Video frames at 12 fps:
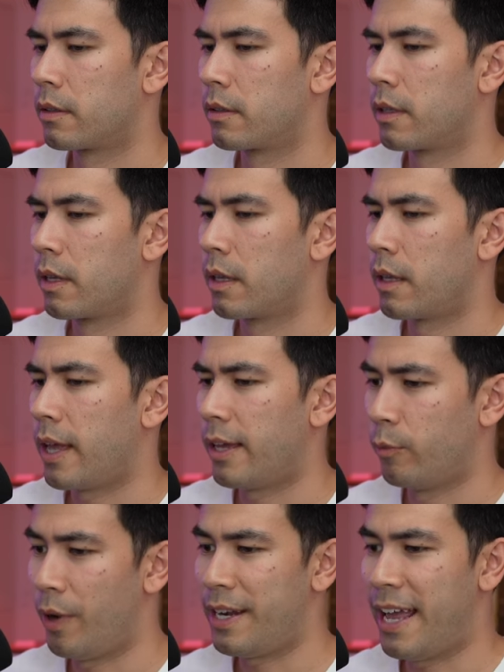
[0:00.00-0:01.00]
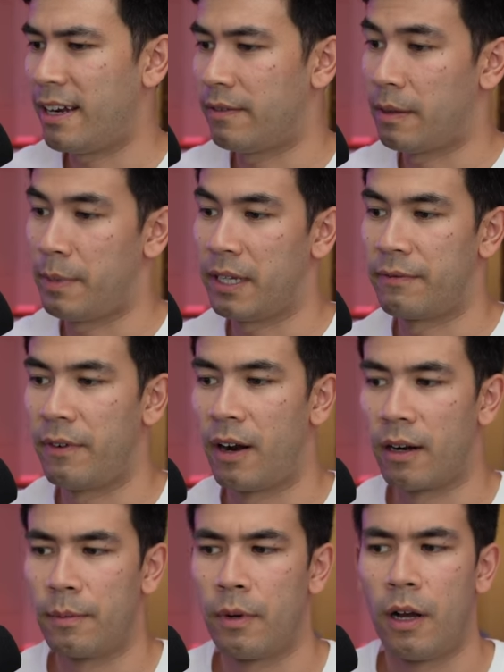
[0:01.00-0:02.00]
K658 dynamic USB
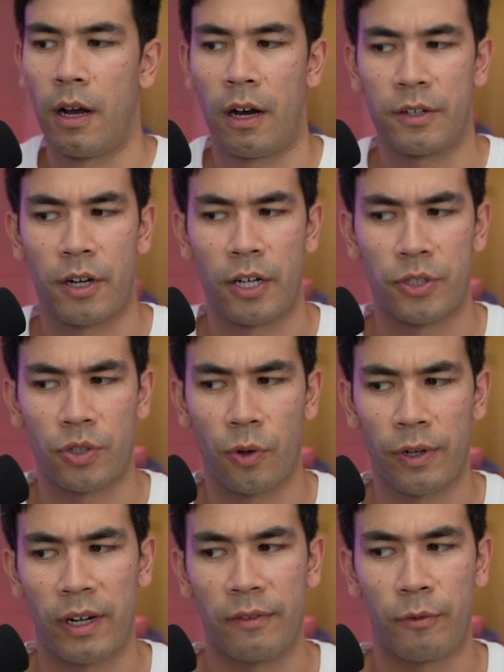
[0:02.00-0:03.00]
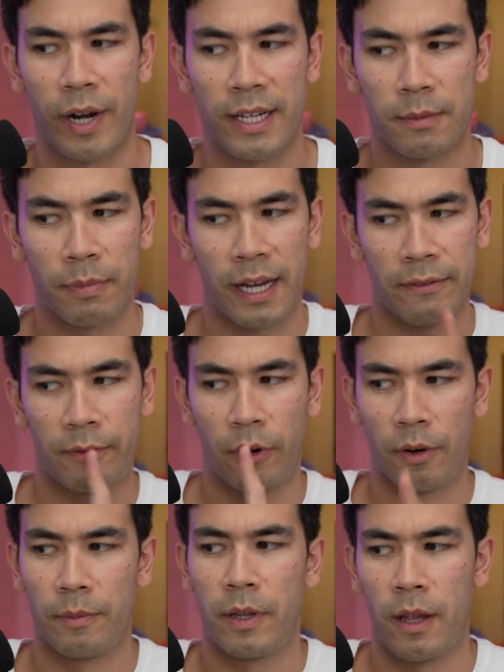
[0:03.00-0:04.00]
microphone, I think this mic offers the
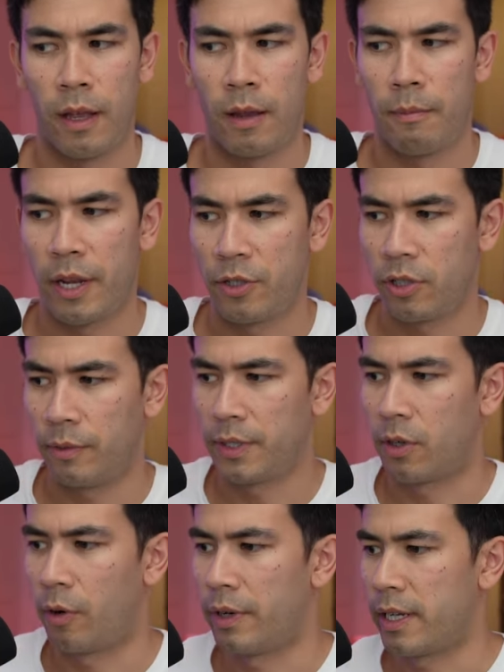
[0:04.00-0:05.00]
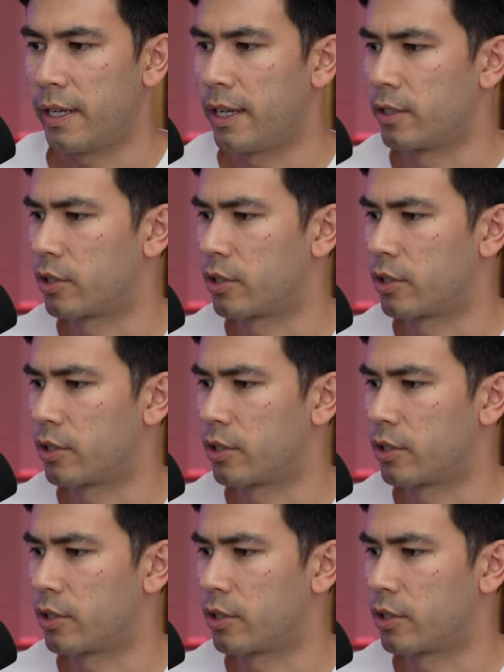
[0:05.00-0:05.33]
most value for the money spent.